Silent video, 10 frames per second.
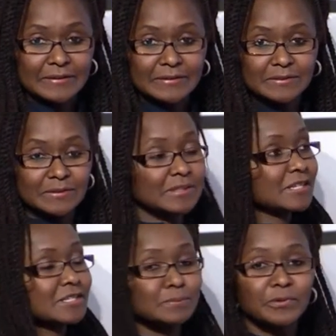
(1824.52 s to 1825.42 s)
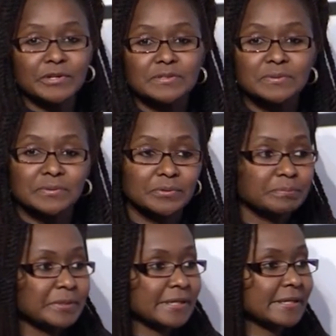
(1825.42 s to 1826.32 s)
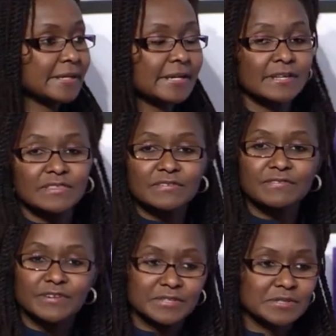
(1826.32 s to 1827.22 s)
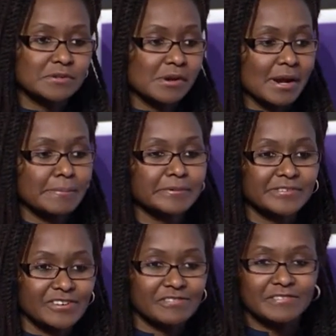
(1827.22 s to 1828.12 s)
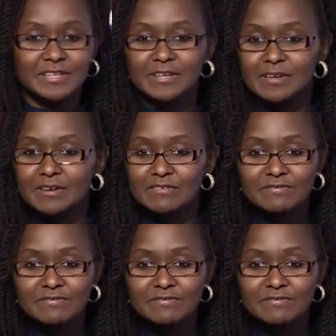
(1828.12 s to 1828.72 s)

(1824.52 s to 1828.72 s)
So these points will be in the first draft of the